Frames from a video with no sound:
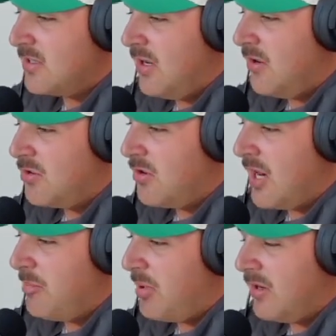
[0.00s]

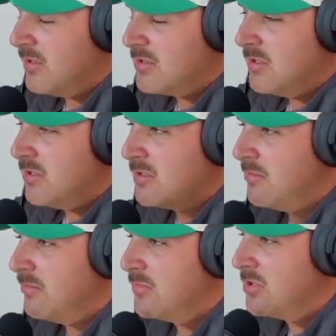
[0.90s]
grandparent to
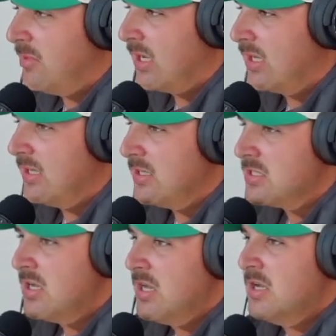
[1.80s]
my kids.
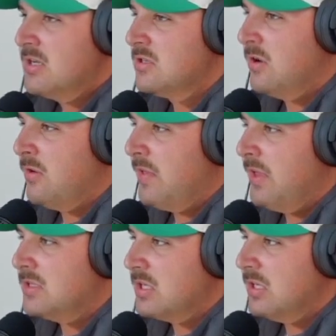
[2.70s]
So
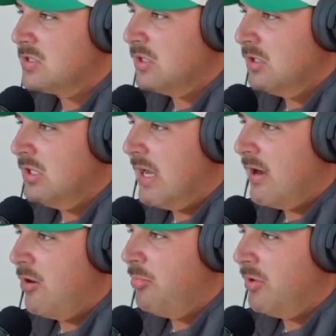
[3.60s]
it's good
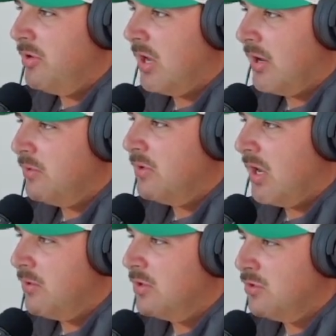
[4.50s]
now, but I
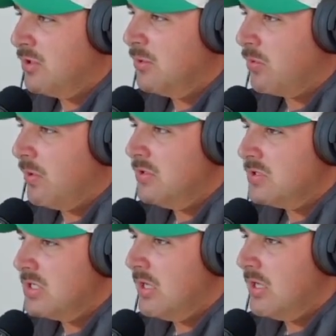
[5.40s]
would agree with what you
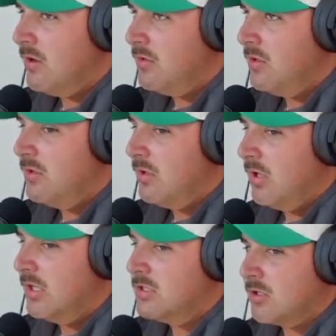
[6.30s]
said.
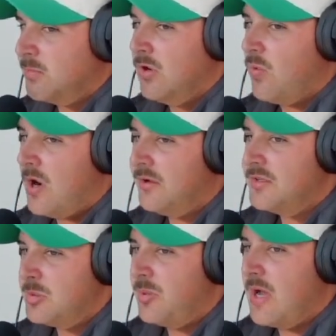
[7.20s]
It took me a while to
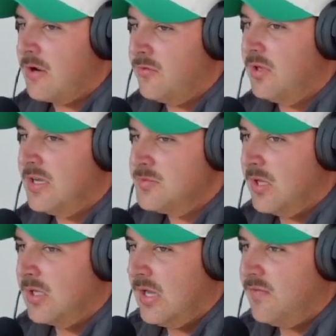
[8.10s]
sit back and realize,
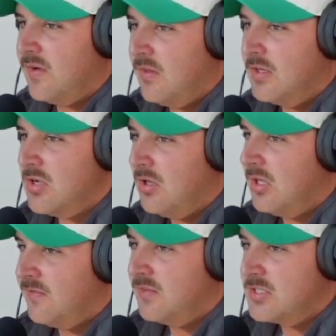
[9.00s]
like, okay, if everything's all
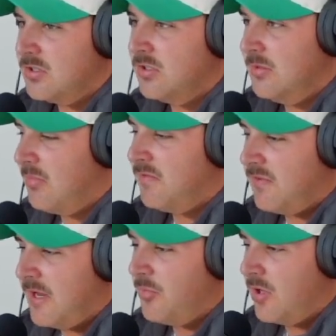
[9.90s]
left, I still need my
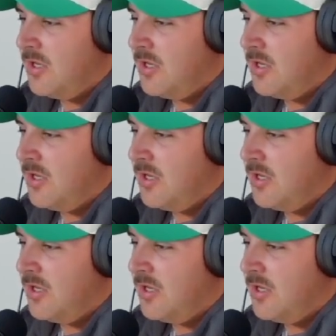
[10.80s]
family.